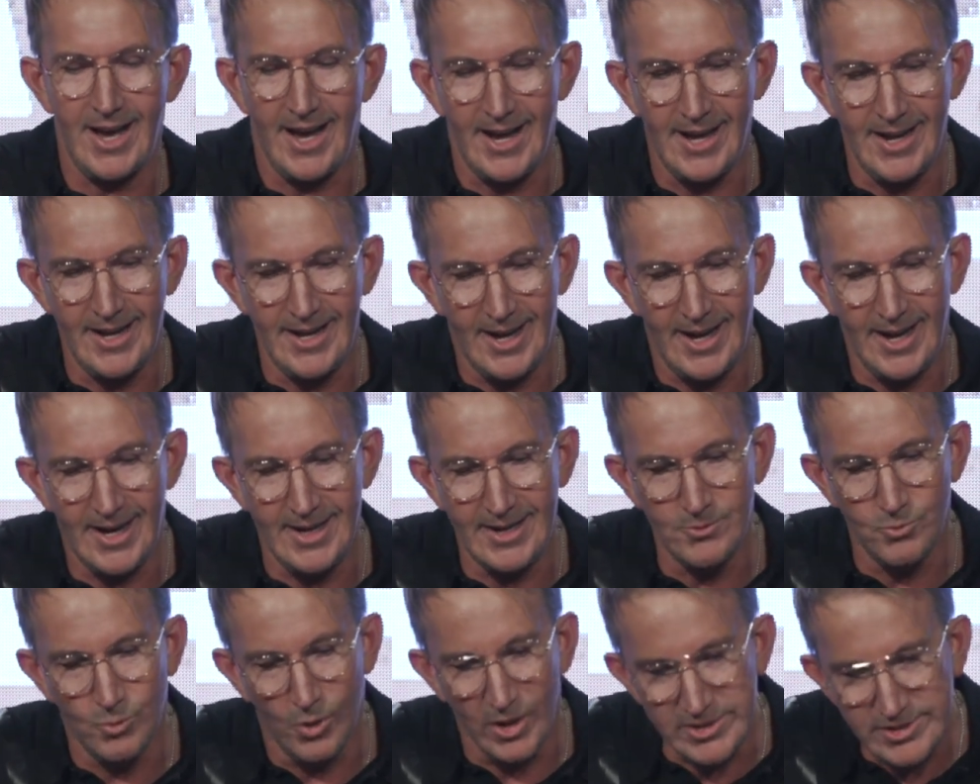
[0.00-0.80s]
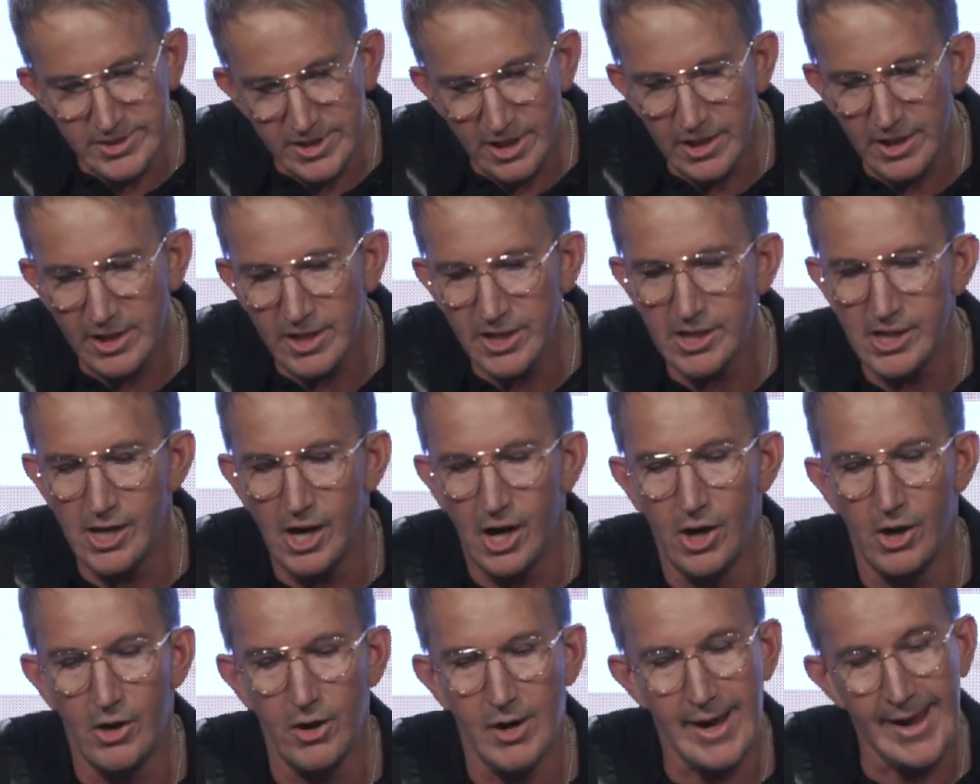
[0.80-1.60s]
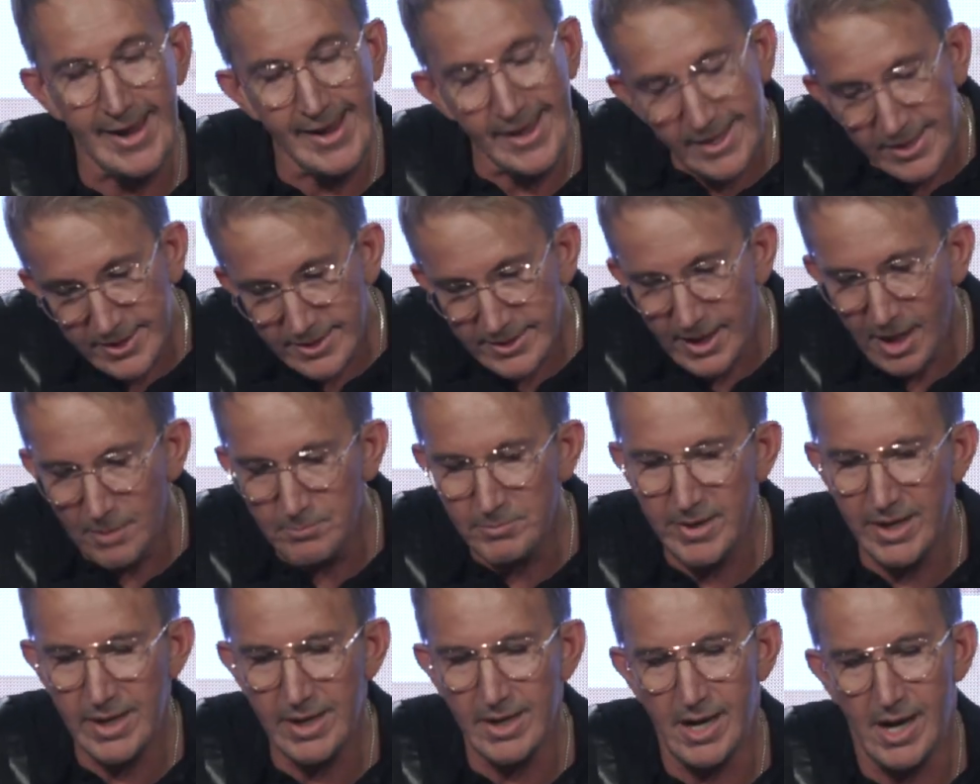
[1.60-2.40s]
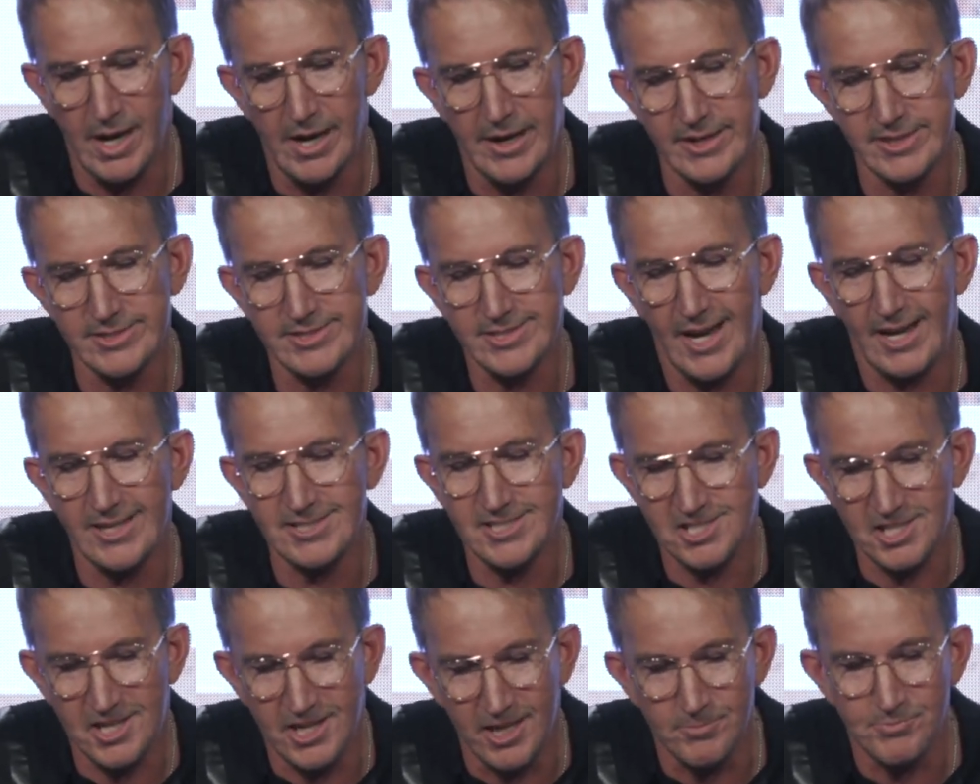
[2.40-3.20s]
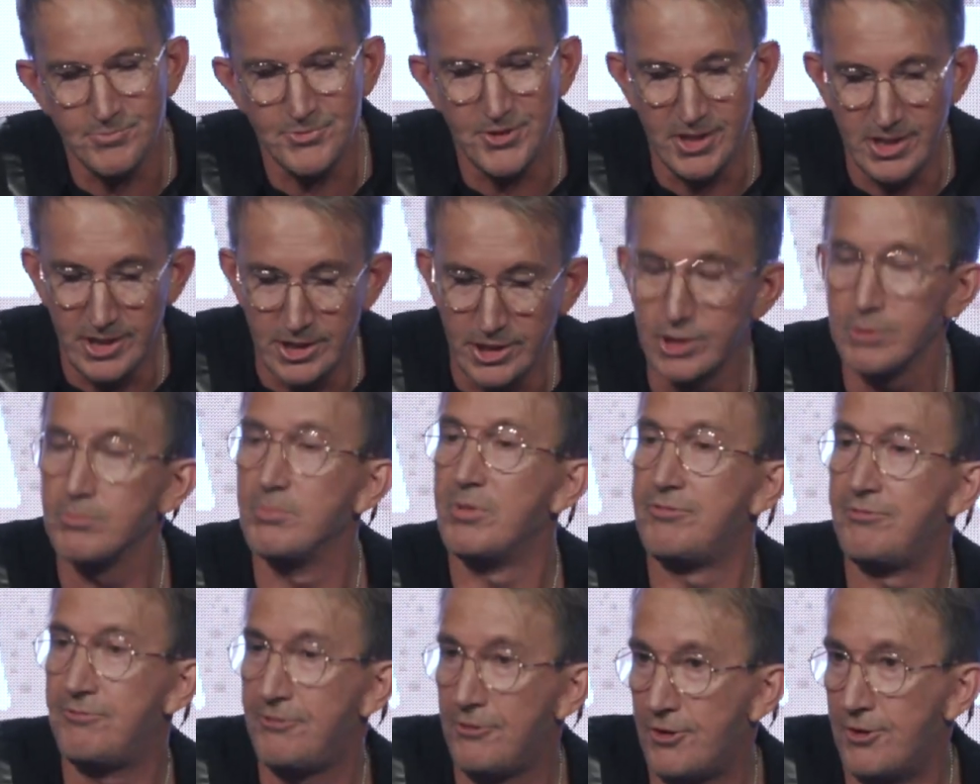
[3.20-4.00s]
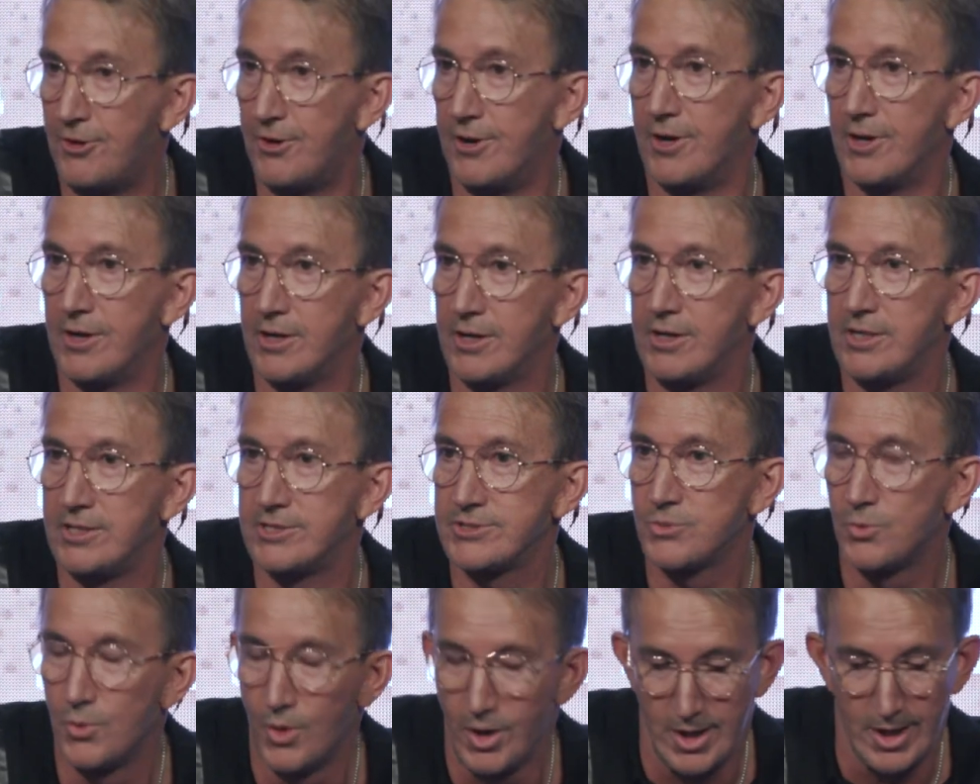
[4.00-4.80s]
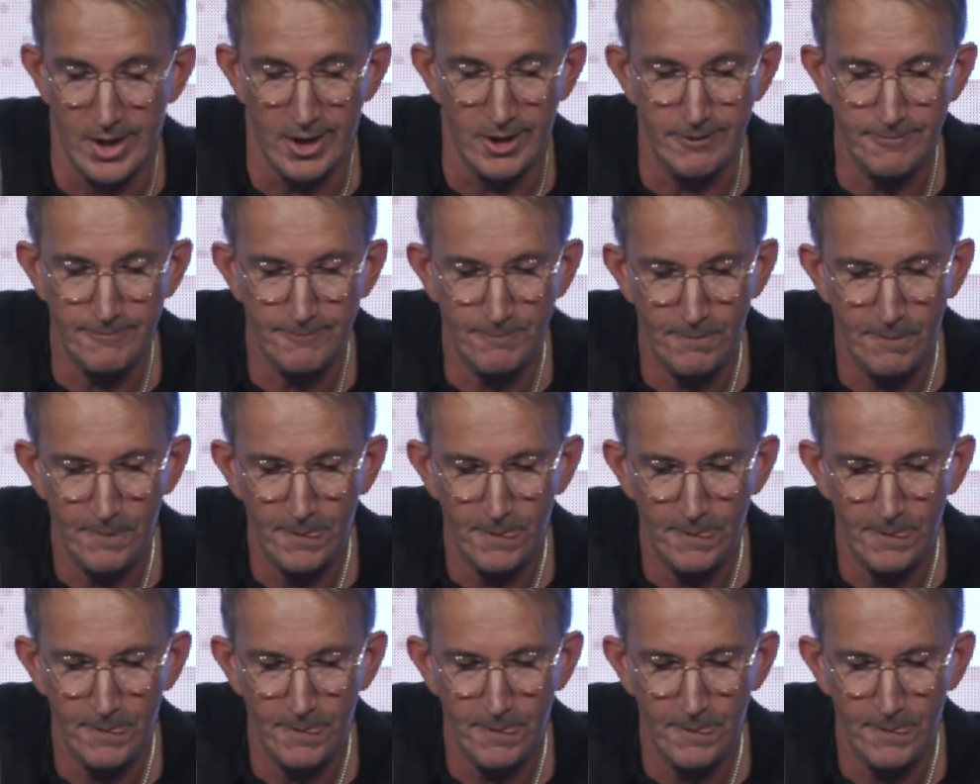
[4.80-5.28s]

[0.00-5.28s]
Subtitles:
I wasn't going to go, and I'm being honest, I skipped the year before as well.